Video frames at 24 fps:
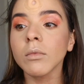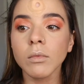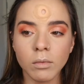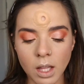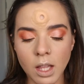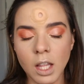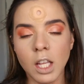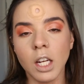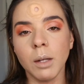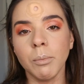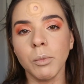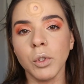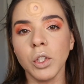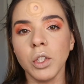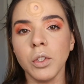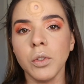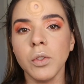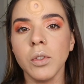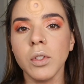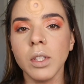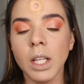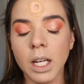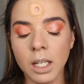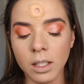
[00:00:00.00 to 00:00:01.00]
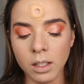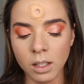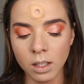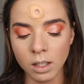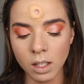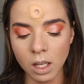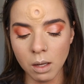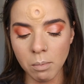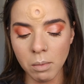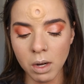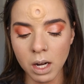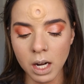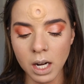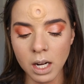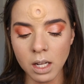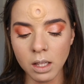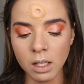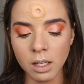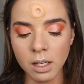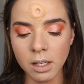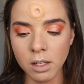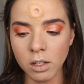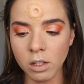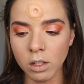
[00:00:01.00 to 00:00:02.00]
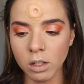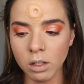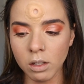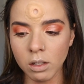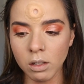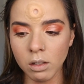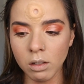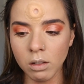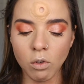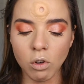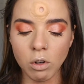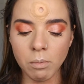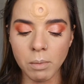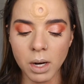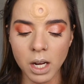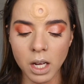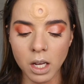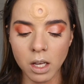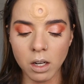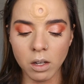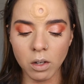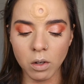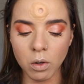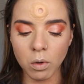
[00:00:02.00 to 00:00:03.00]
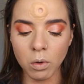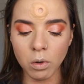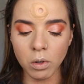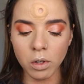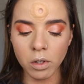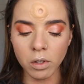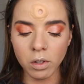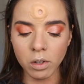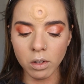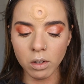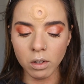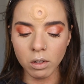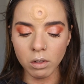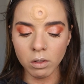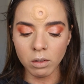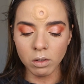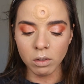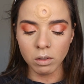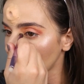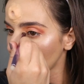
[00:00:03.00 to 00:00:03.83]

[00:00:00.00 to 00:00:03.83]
And then I'm going to use that same highlighter for my inner corner.